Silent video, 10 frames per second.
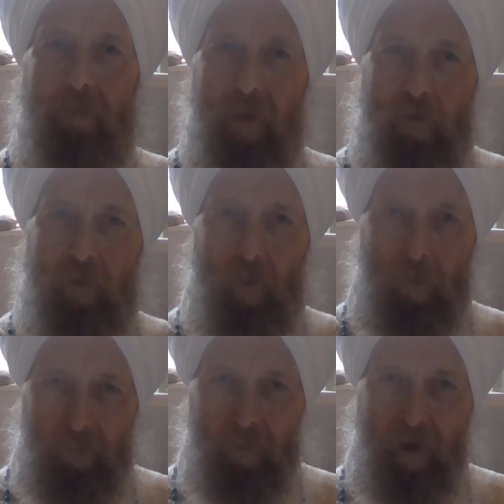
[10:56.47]
if you
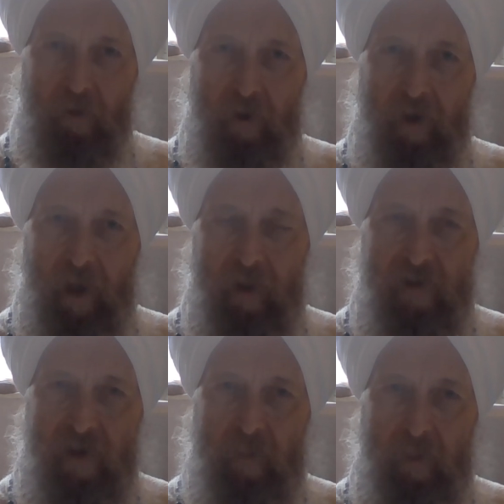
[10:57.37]
care to dial his
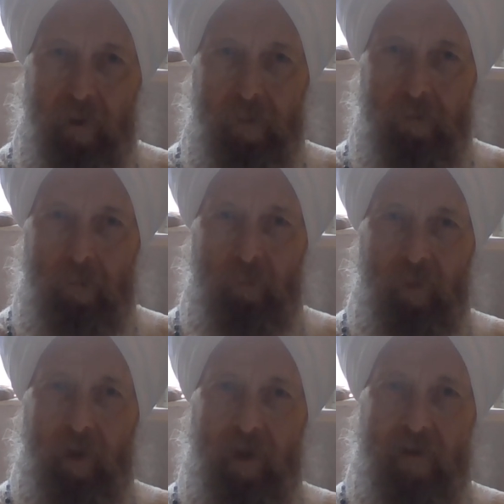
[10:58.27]
number,
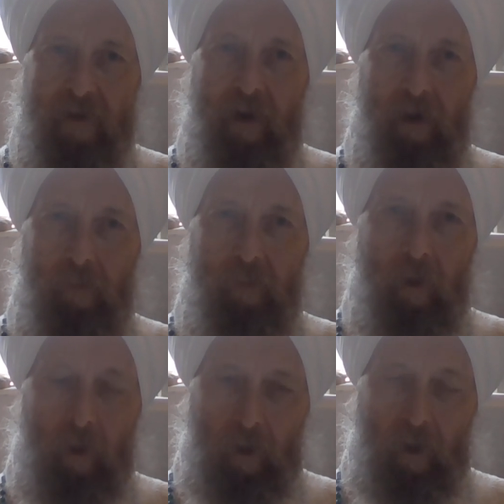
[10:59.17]
he's there.
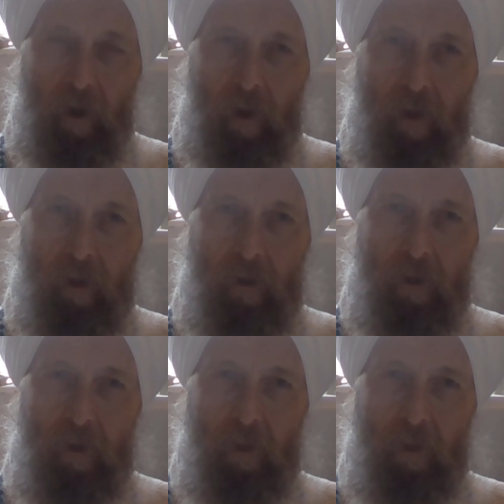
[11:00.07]
And